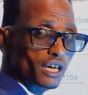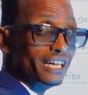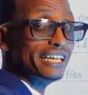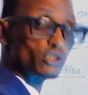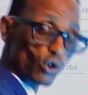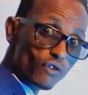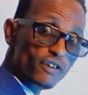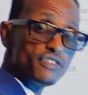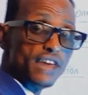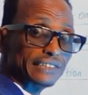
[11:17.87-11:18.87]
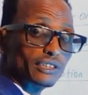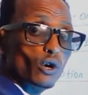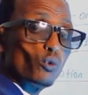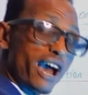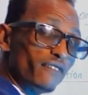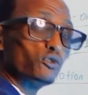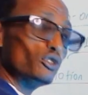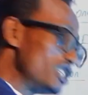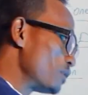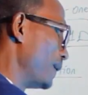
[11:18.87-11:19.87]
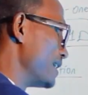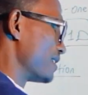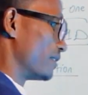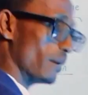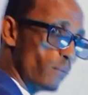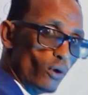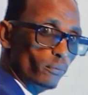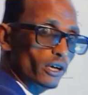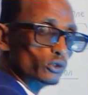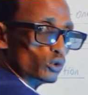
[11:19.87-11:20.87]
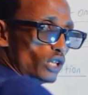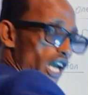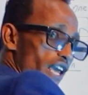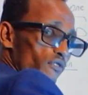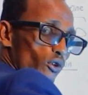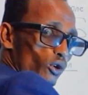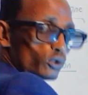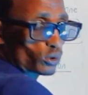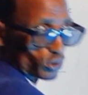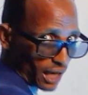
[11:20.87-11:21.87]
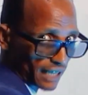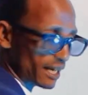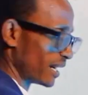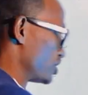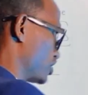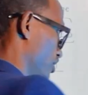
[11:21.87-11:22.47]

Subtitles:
it's obvious that we have to displace the bob to the left or to the right direction